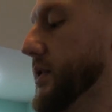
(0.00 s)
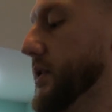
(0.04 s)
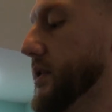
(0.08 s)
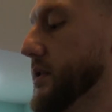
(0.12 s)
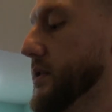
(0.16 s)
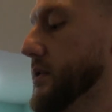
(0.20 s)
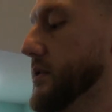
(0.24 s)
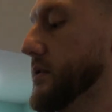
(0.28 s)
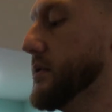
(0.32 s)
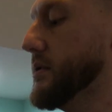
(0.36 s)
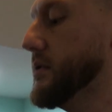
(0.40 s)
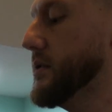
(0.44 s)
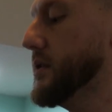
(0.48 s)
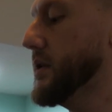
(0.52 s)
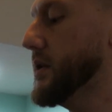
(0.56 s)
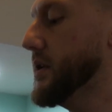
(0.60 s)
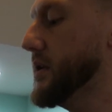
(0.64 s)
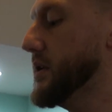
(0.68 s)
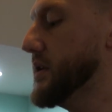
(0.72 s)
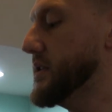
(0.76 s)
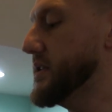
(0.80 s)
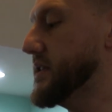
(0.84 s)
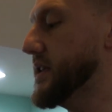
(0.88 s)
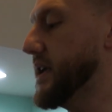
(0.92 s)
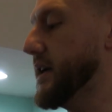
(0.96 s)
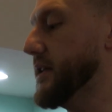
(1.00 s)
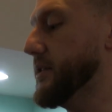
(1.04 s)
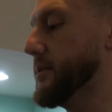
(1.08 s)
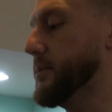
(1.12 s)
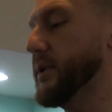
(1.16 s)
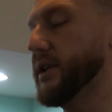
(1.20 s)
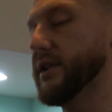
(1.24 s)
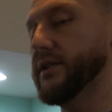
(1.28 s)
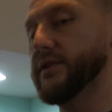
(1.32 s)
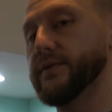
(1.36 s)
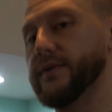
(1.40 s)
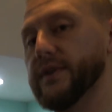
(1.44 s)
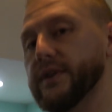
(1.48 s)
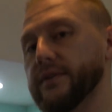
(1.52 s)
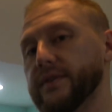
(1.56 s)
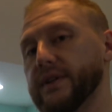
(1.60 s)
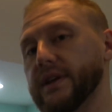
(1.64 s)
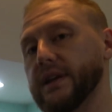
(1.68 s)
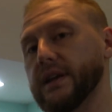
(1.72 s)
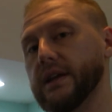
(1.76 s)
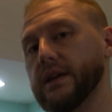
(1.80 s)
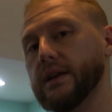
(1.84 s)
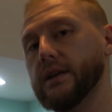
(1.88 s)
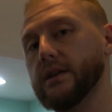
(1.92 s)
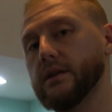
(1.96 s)
the South Beach
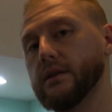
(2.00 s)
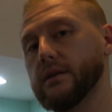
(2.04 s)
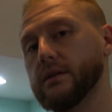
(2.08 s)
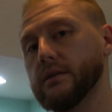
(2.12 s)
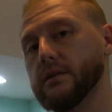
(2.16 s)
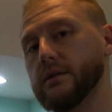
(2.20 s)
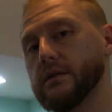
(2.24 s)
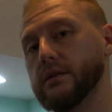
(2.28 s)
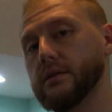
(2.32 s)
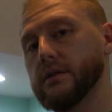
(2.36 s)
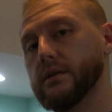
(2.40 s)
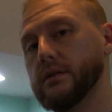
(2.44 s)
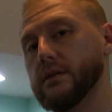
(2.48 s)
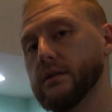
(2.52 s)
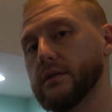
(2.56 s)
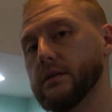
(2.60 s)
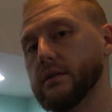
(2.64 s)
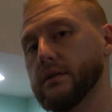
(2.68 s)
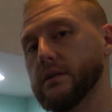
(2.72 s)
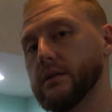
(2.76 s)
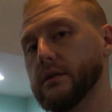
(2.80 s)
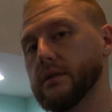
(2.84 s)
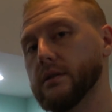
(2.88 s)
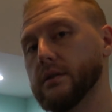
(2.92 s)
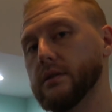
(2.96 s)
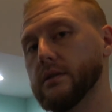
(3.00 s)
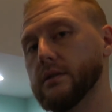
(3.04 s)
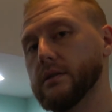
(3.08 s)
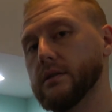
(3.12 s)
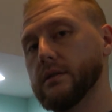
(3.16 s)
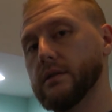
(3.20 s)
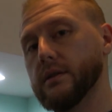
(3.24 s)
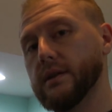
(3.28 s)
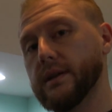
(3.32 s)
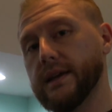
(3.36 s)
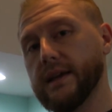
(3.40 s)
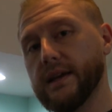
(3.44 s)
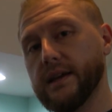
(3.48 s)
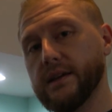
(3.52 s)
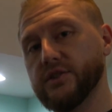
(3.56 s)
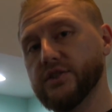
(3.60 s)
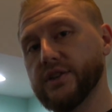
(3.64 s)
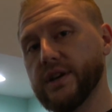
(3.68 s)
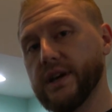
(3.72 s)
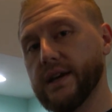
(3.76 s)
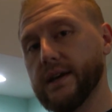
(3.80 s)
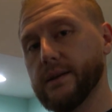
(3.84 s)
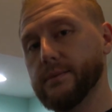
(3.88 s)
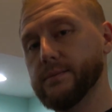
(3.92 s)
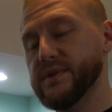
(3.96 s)
15. King
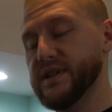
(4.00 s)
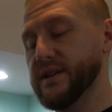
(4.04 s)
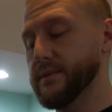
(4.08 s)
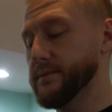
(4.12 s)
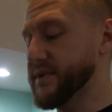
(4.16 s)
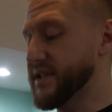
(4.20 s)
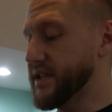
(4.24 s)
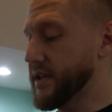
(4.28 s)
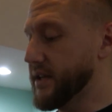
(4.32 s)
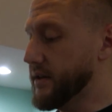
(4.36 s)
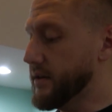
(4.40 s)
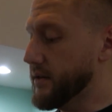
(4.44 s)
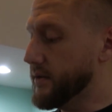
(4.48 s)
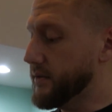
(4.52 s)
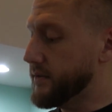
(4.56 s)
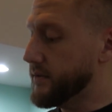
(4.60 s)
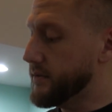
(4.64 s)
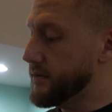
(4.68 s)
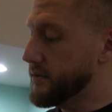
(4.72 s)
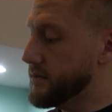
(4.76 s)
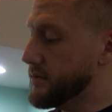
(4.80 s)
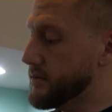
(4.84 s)
James himself,